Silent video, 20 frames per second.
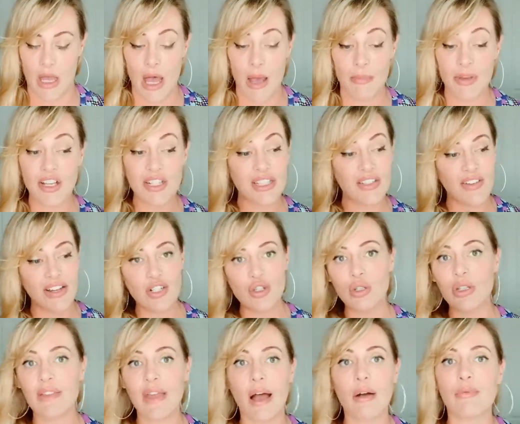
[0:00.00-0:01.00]
Because
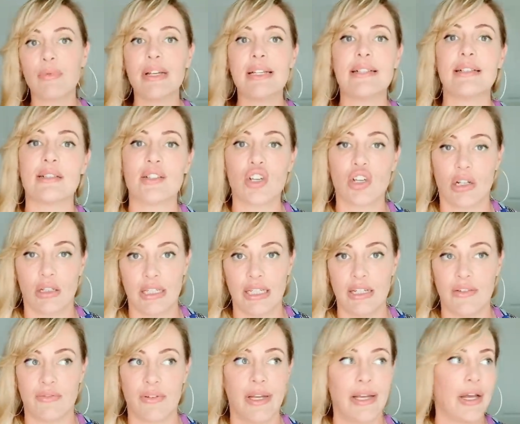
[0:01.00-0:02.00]
eventually that Reese is gonna leave.